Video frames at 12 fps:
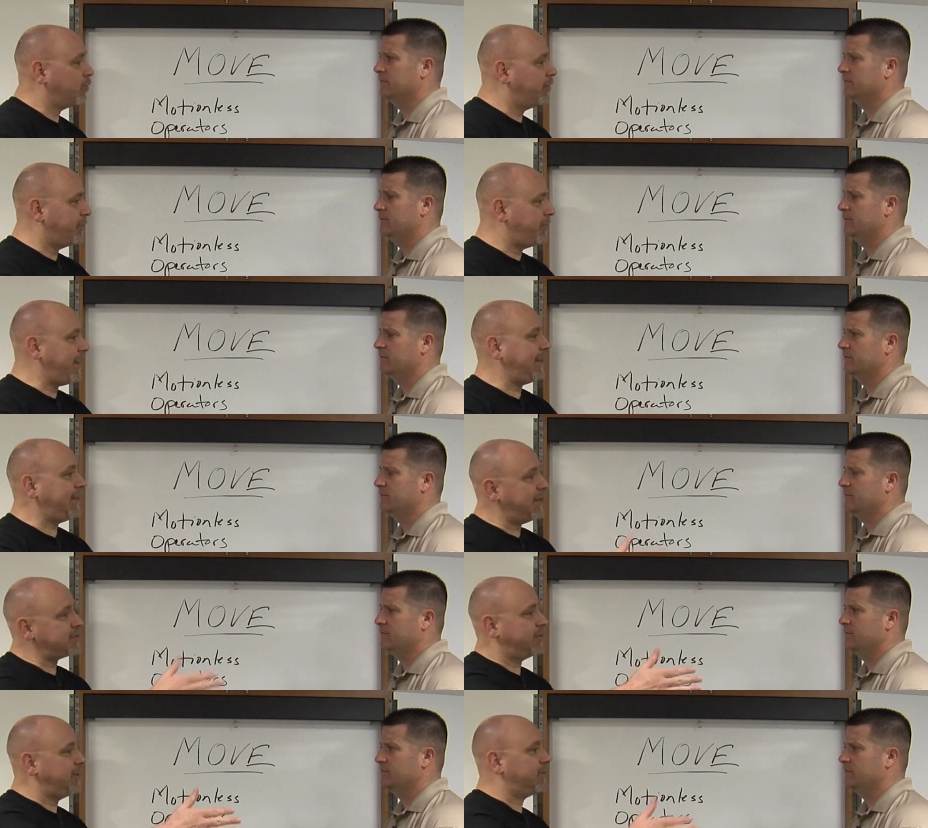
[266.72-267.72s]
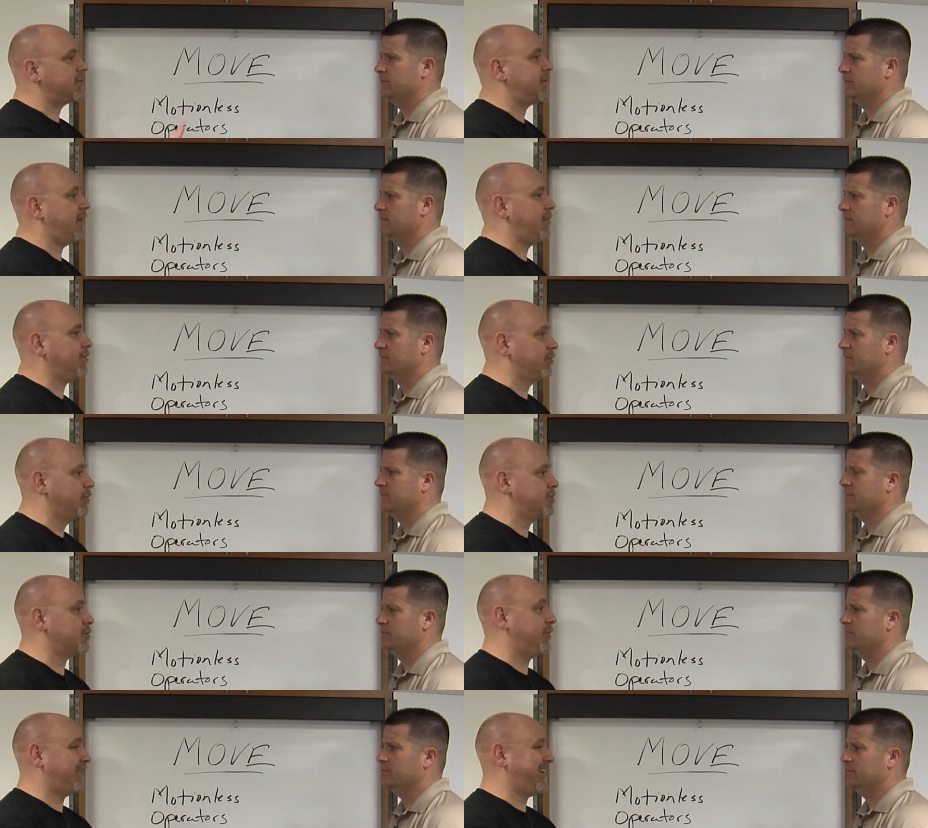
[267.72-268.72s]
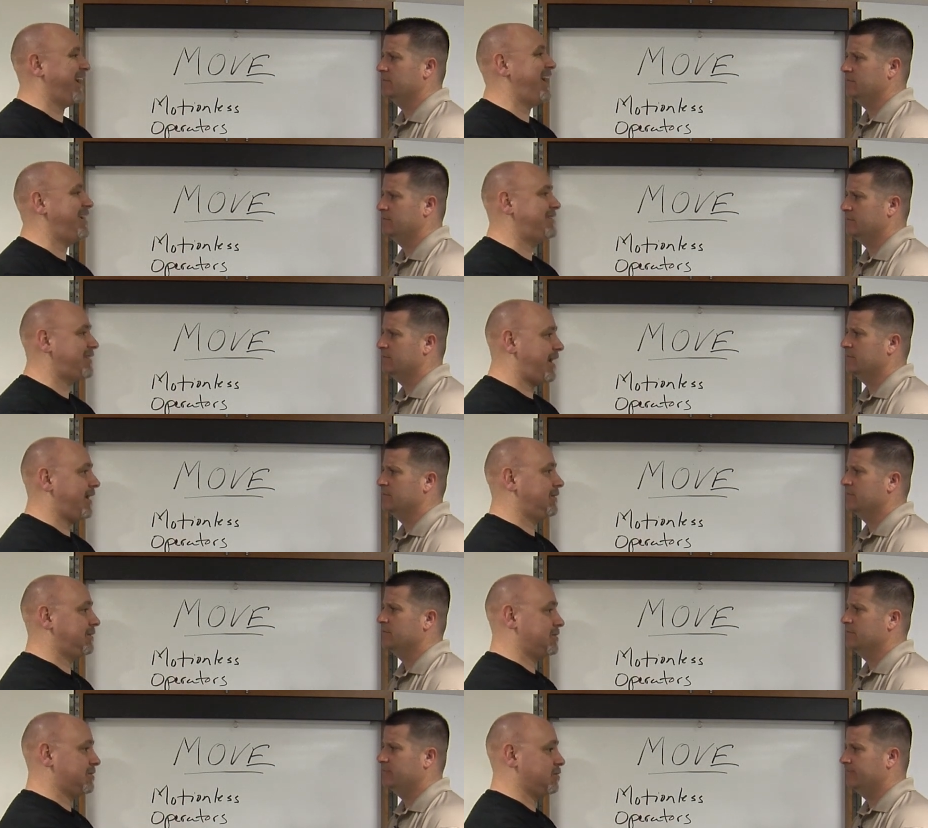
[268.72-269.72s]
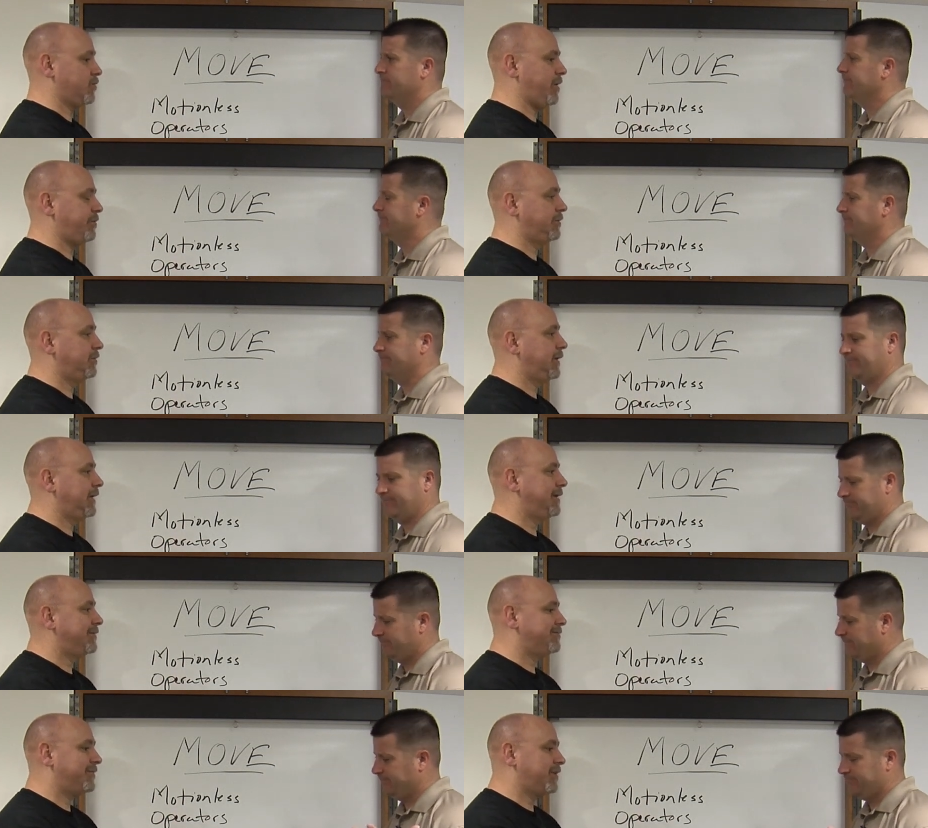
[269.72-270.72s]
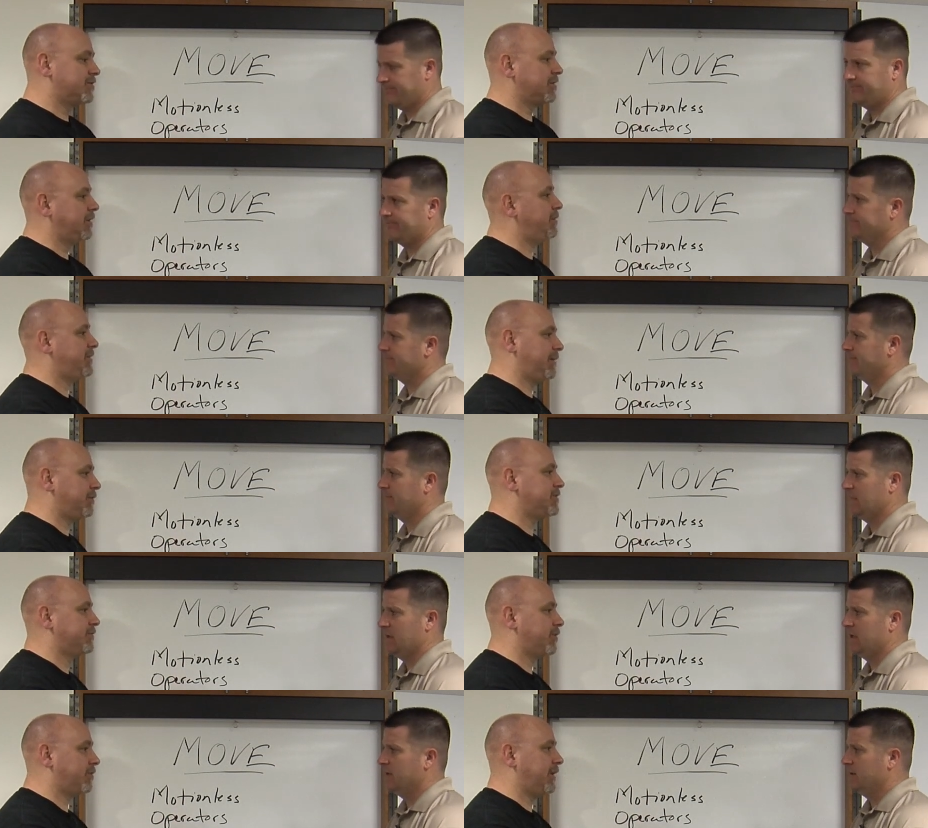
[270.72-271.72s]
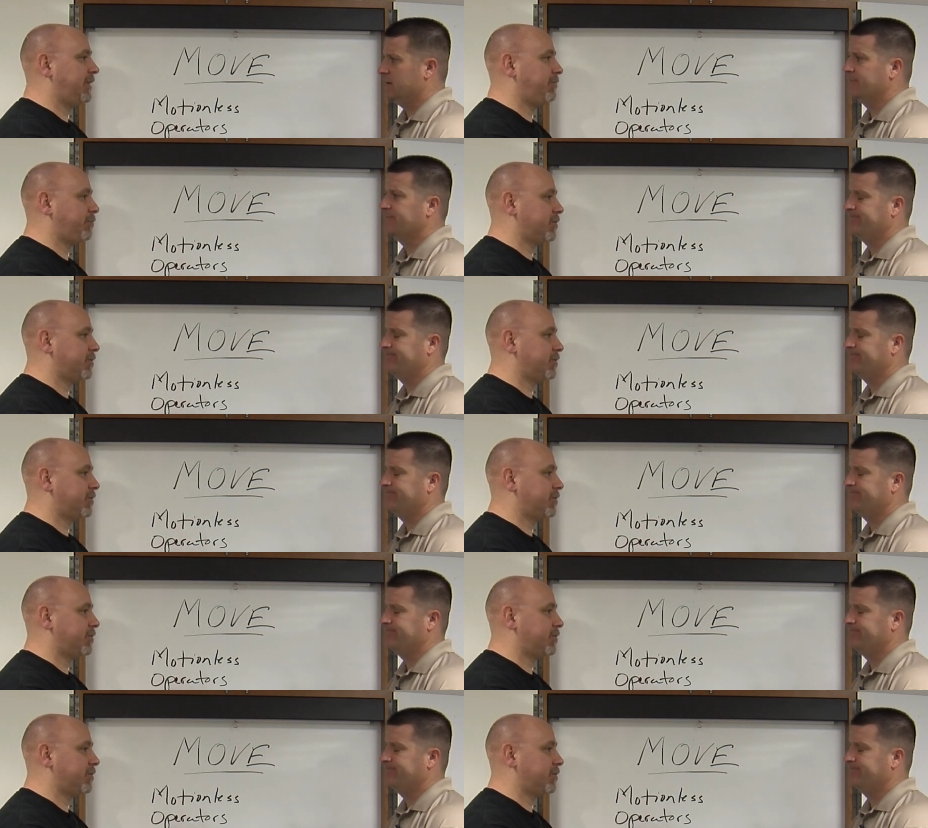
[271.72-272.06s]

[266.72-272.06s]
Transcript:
Speaker 1: when the bad guy's on the other side of the cruiser with a contact distance weapon, there's a limit to how much of a threat that